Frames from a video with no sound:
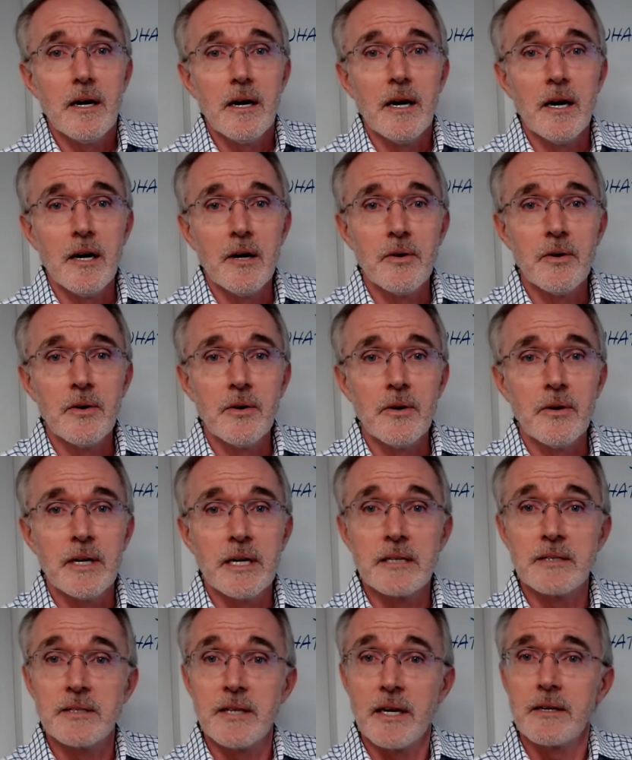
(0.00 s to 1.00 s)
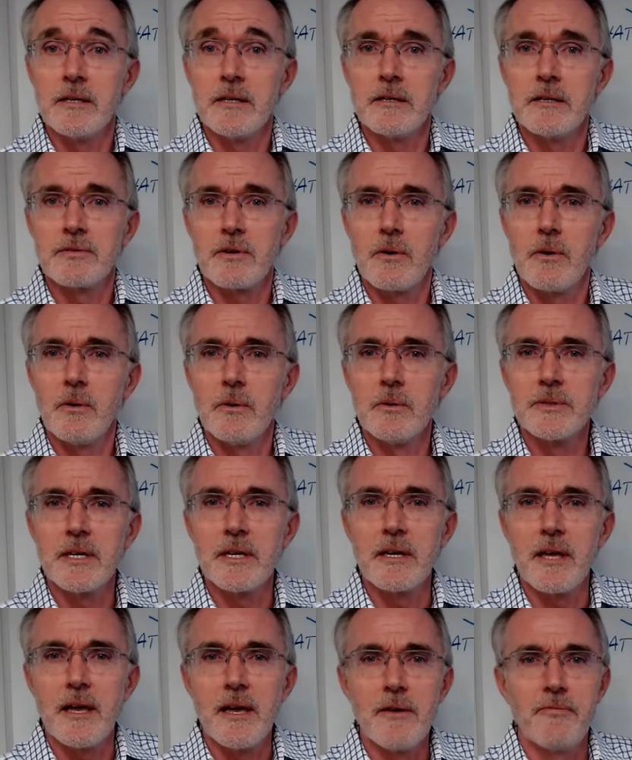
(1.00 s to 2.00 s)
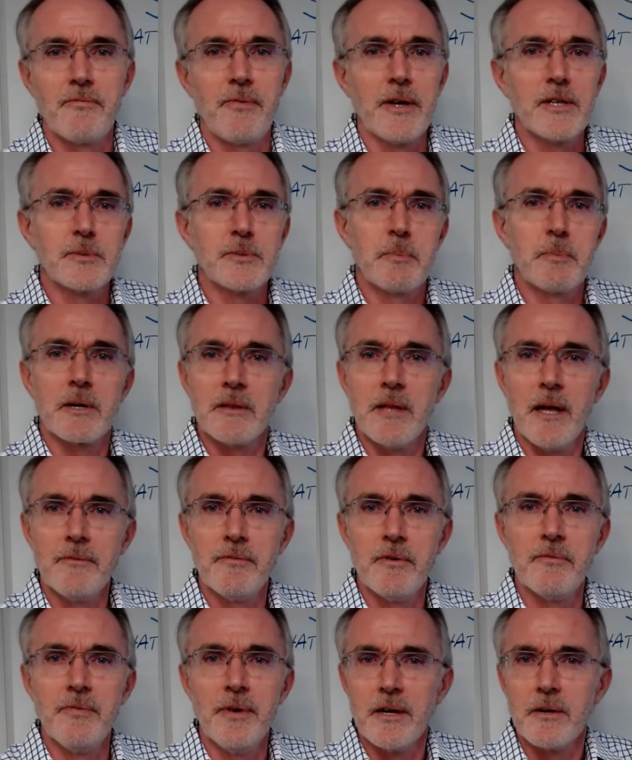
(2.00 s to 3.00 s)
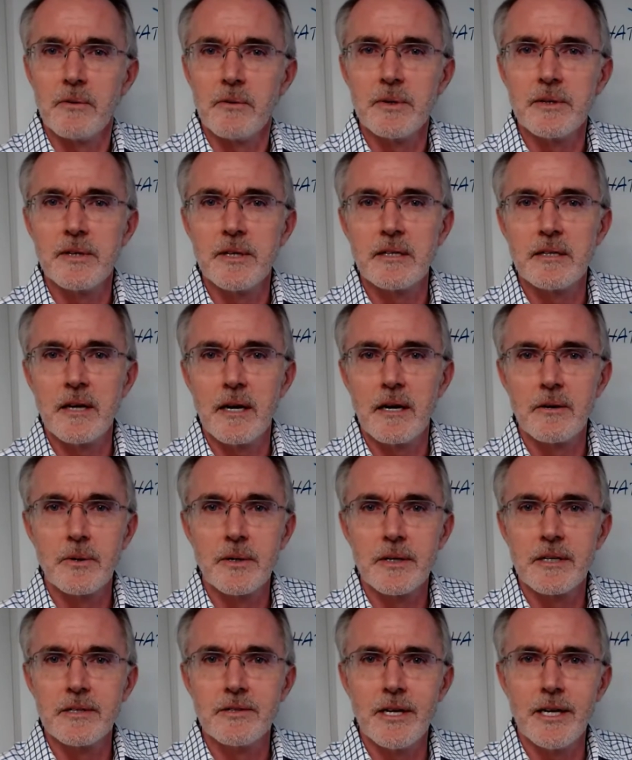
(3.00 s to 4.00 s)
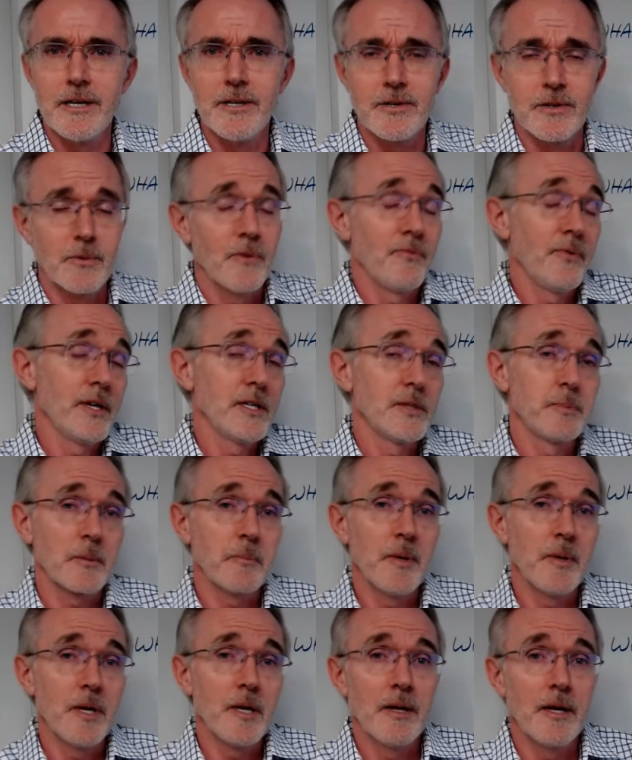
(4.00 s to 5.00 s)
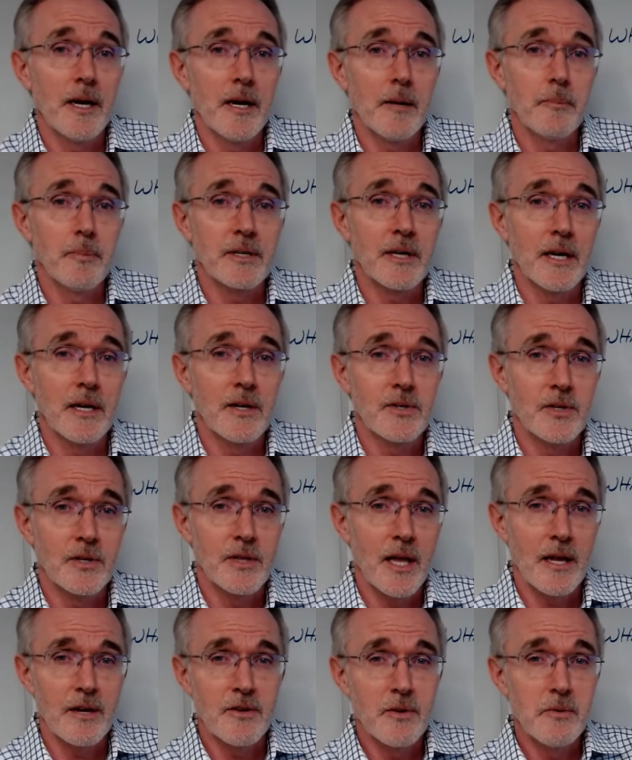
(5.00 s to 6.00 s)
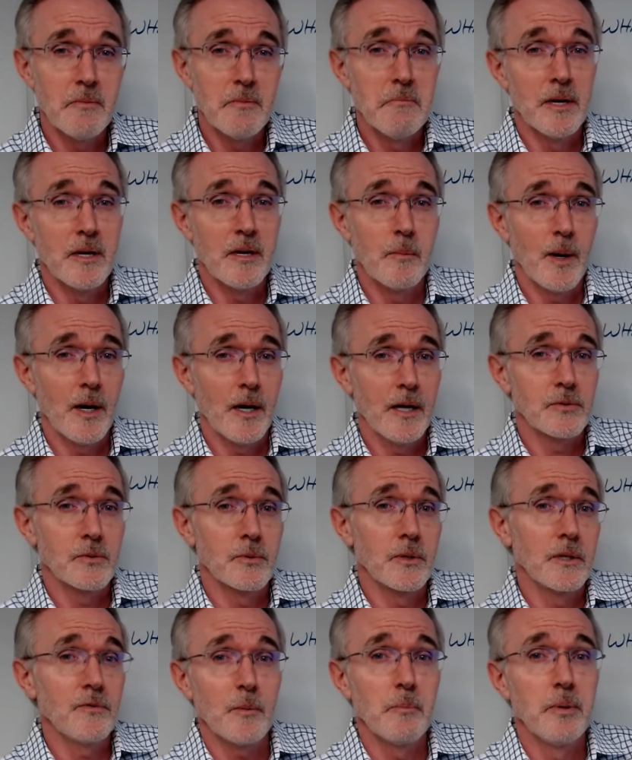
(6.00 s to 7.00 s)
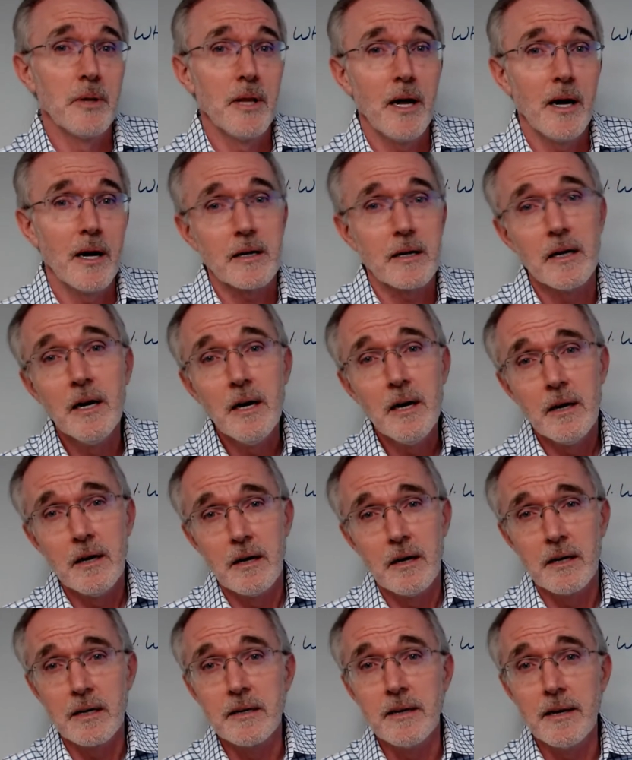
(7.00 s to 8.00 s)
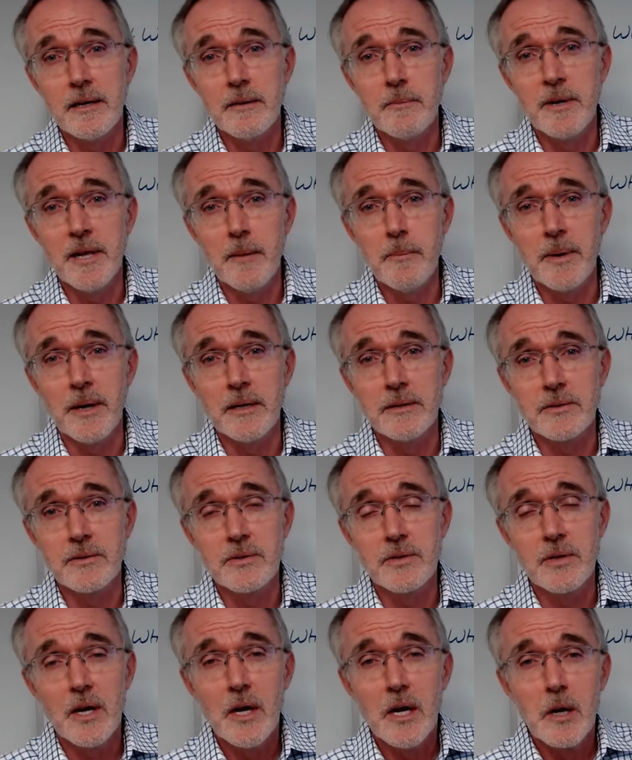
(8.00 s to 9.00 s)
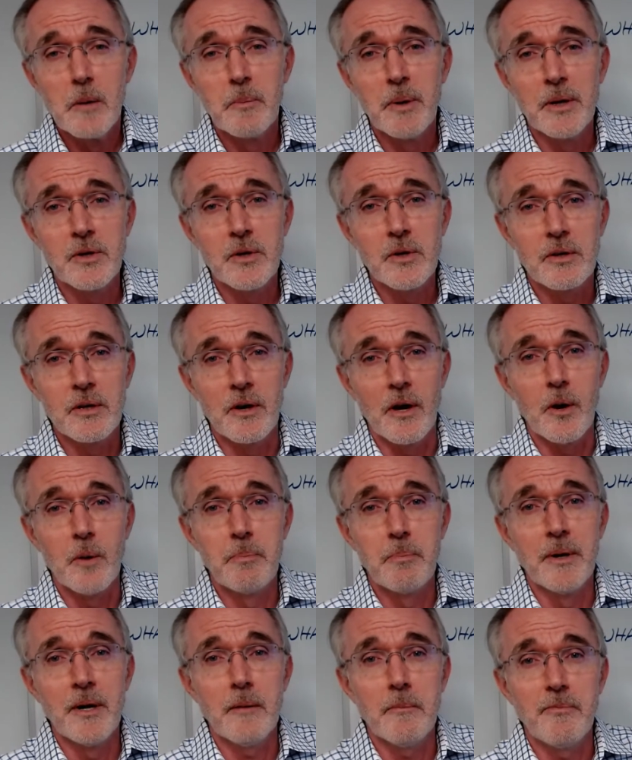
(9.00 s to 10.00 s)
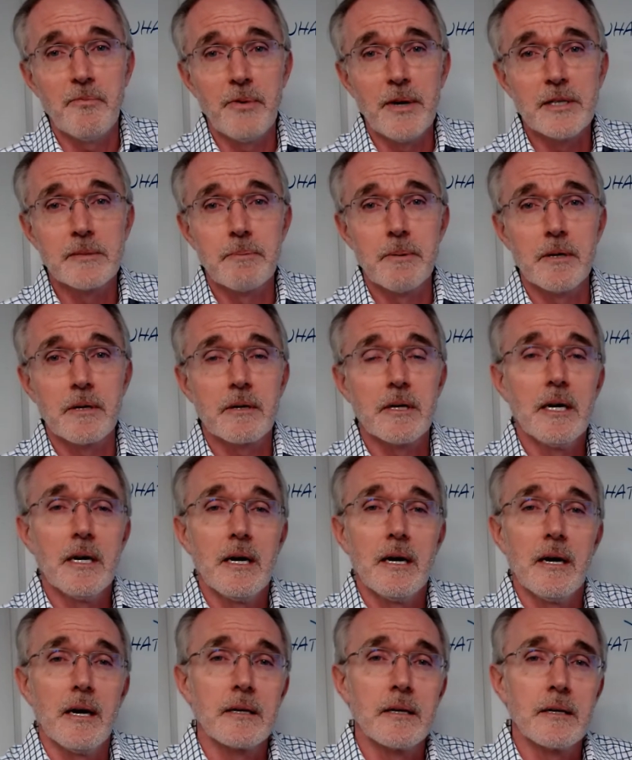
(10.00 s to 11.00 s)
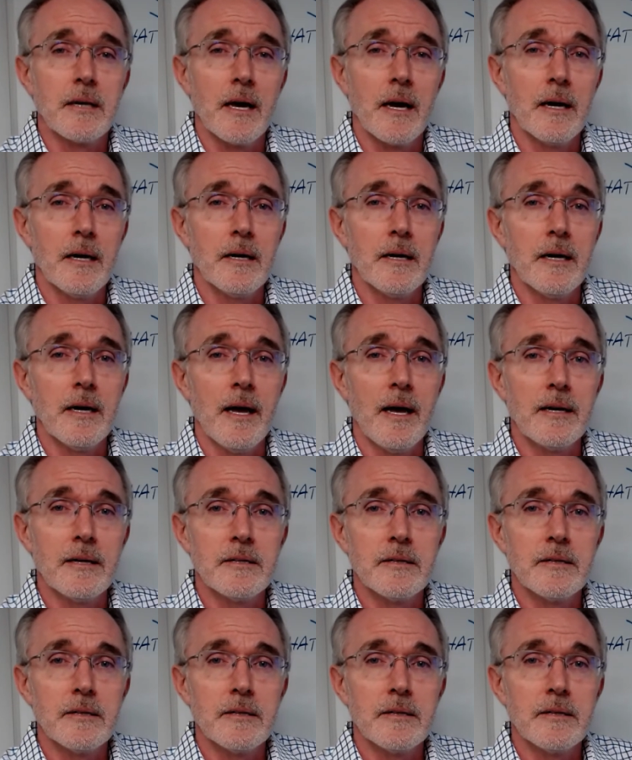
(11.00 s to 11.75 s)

your executives are holding a Facebook Live event with the entire organization. Well, Facebook may be an application that you minimize or even block on a day-to-day basis, but you can open up Facebook, add